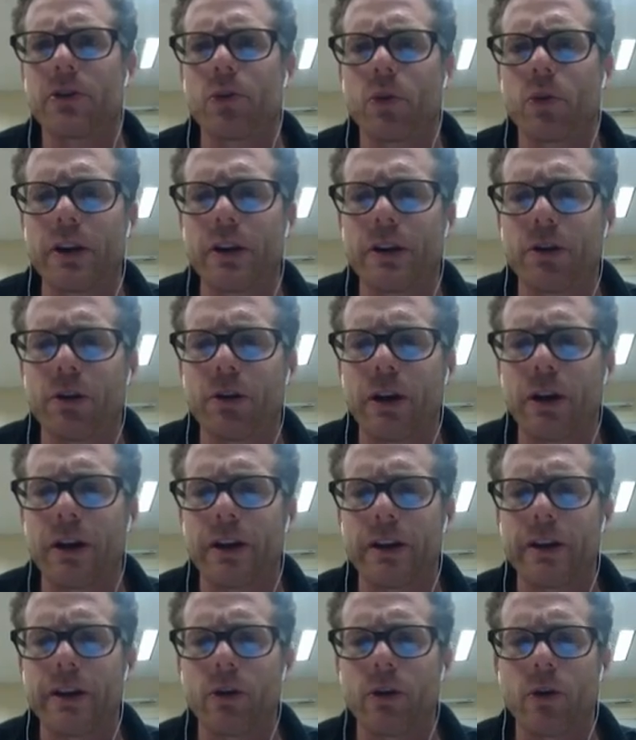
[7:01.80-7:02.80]
worded
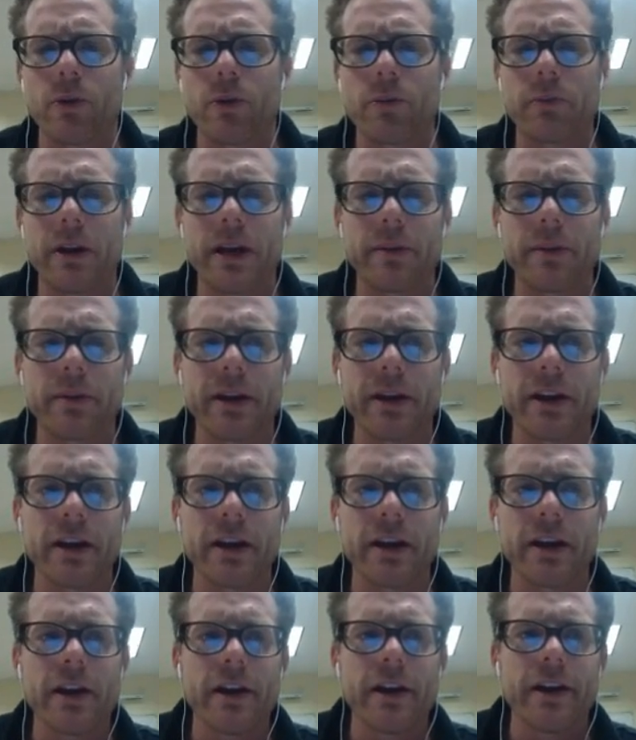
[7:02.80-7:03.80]
correctly, or maybe it
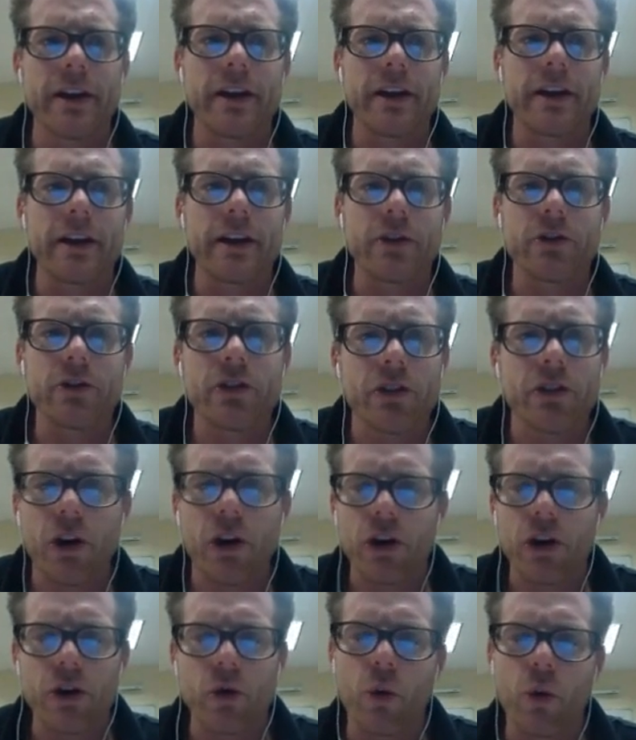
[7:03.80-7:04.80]
was just a
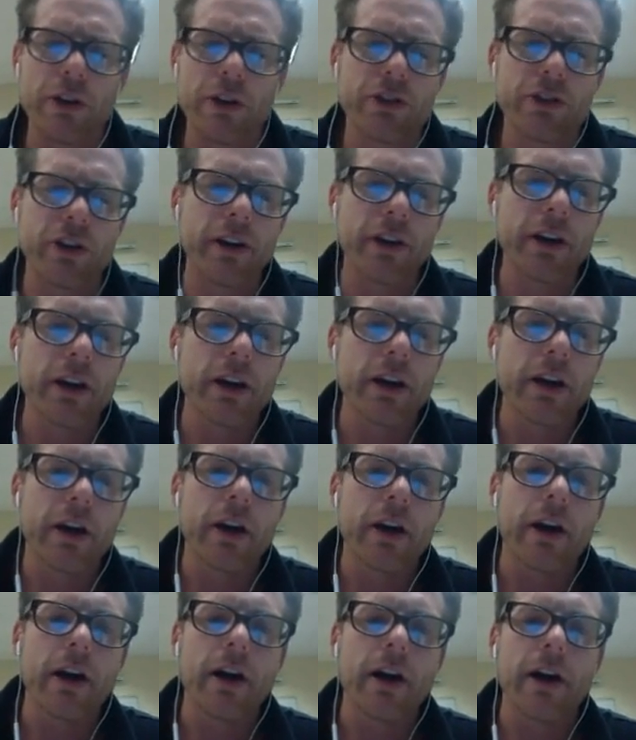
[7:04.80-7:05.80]
hard question.
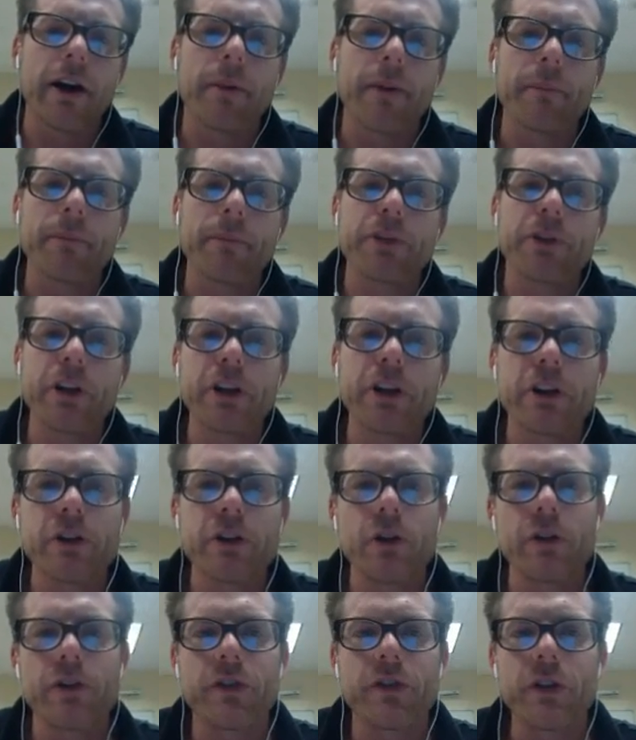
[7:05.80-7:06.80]
So then you can
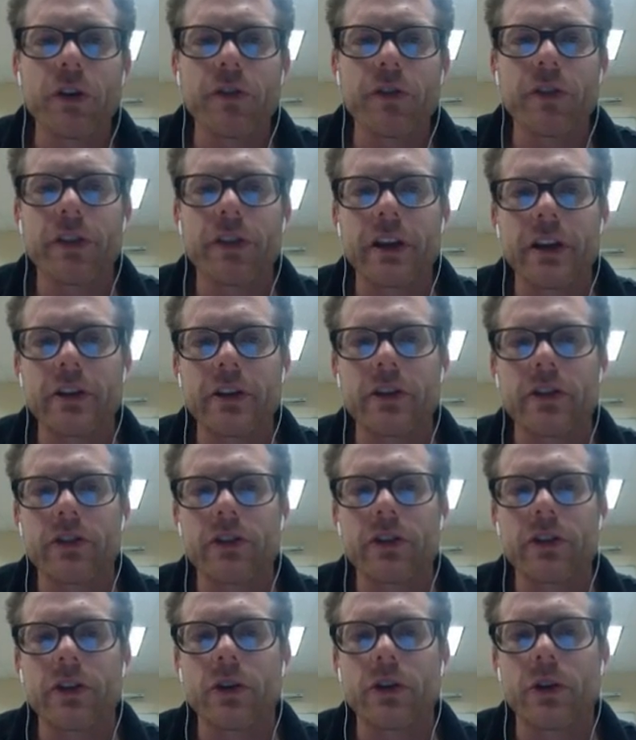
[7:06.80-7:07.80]
do a few different
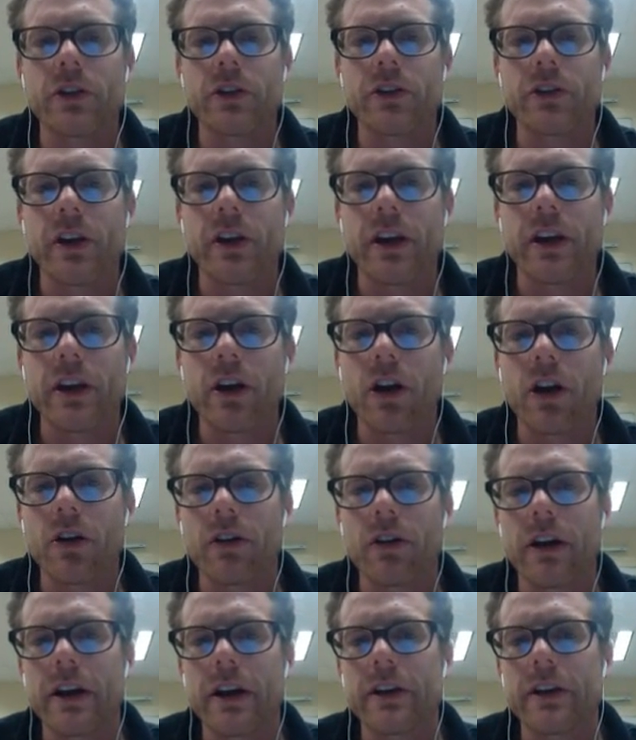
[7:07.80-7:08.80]
things. You can say, all
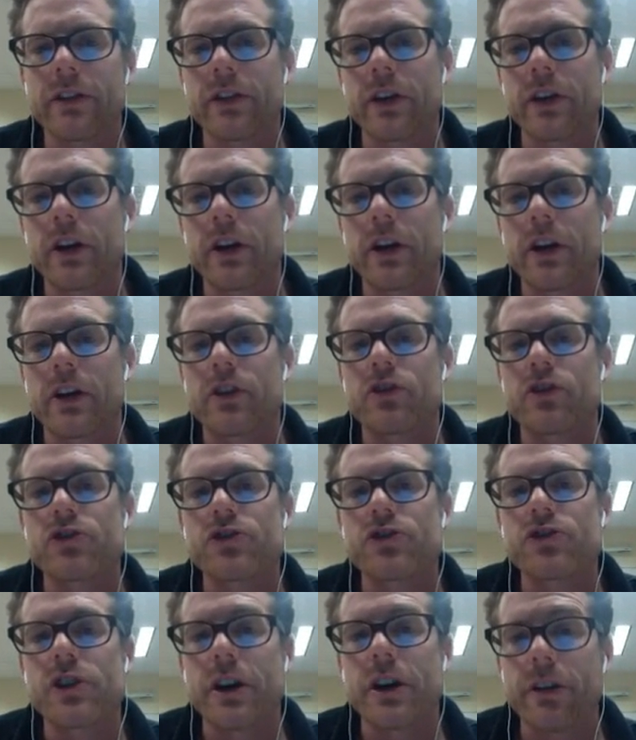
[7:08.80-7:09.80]
right,
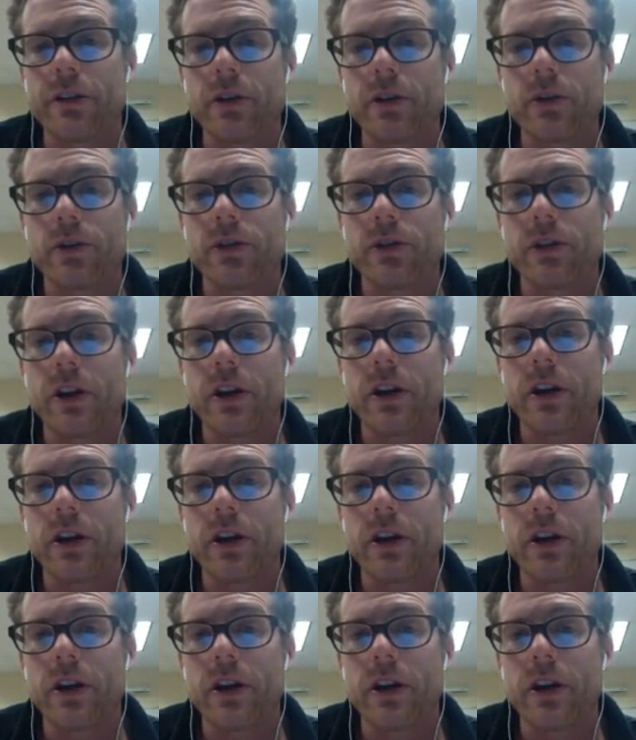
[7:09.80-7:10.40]
share those